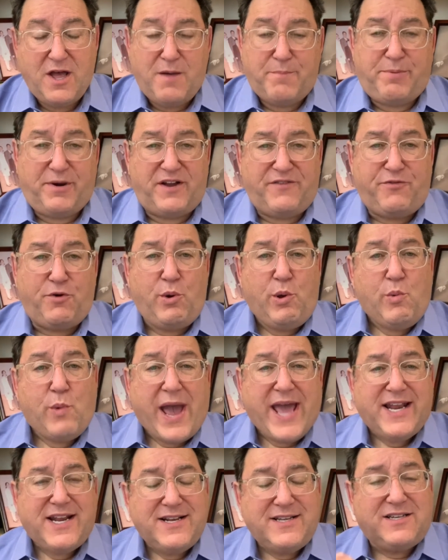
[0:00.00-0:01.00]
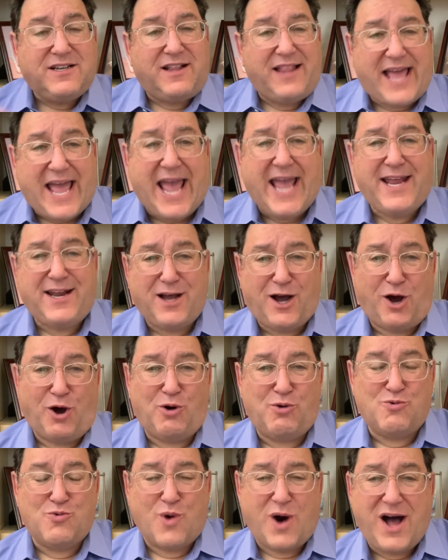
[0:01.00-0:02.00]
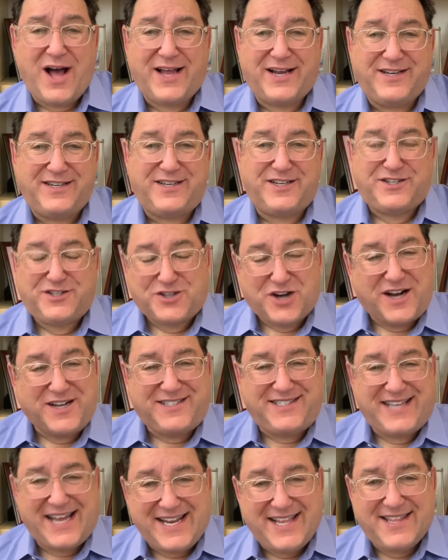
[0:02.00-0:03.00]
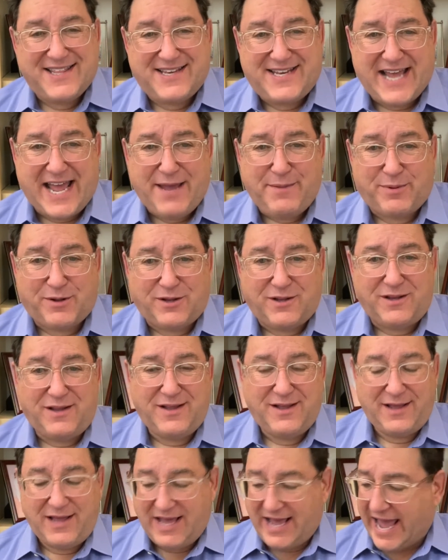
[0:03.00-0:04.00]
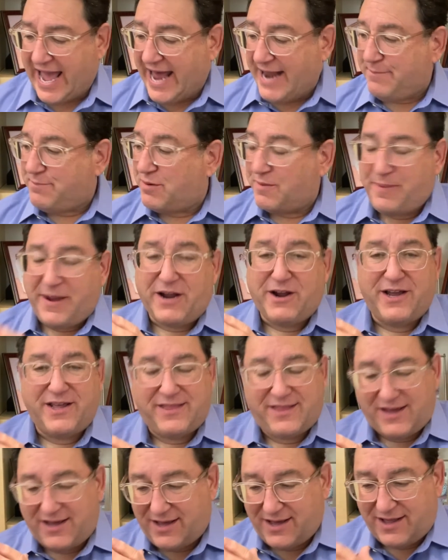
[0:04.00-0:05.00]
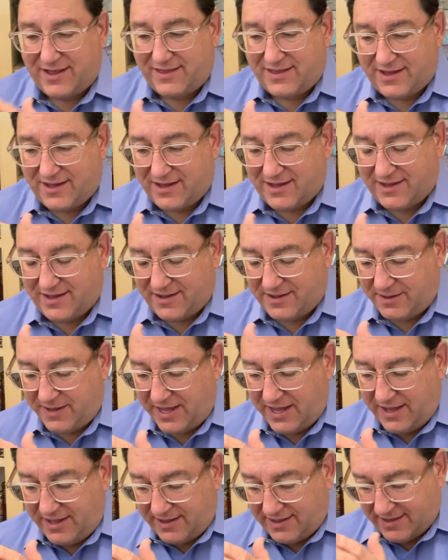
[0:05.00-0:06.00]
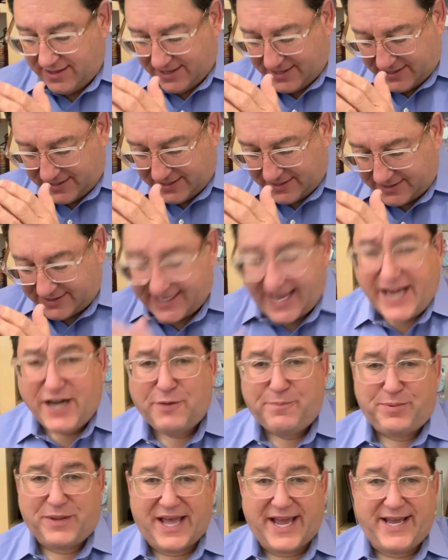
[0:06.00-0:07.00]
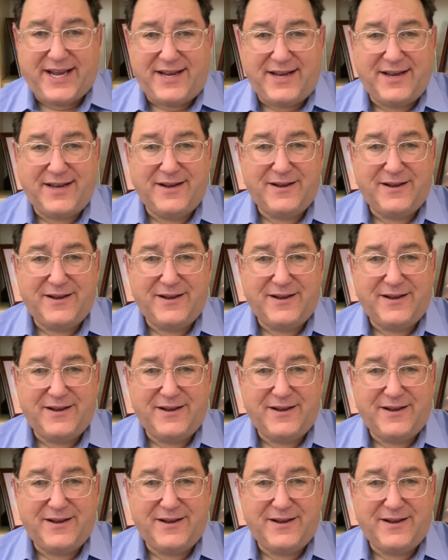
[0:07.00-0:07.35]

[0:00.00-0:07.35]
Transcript: But if we wait until 8:01 to start setting the table and preparing the Seder plate,